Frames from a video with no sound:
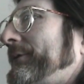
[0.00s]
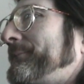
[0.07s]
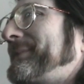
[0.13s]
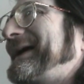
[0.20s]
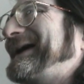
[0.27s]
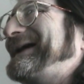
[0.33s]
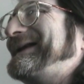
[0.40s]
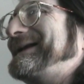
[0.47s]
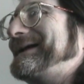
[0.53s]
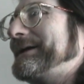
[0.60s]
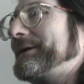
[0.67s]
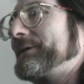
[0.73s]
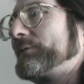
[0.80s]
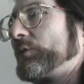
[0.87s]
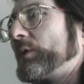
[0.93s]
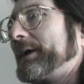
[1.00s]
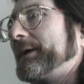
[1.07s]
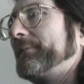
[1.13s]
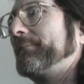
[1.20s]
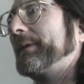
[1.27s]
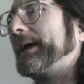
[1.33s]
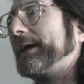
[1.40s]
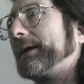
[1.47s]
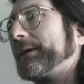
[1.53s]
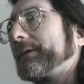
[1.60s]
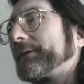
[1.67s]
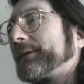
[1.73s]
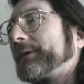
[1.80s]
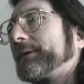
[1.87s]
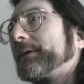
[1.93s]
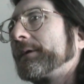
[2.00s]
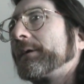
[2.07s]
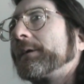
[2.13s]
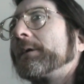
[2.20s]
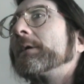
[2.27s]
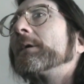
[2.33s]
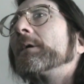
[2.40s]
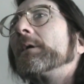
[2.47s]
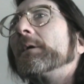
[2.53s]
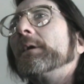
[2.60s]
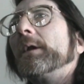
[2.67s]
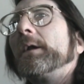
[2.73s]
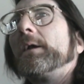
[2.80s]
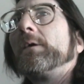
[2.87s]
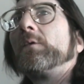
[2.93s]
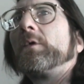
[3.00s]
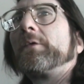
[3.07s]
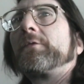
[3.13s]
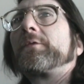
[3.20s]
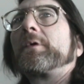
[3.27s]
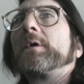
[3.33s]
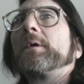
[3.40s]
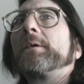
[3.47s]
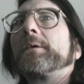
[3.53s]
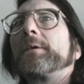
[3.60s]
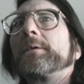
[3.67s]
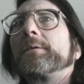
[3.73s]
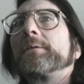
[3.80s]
opinion of what it meant that it was shunned.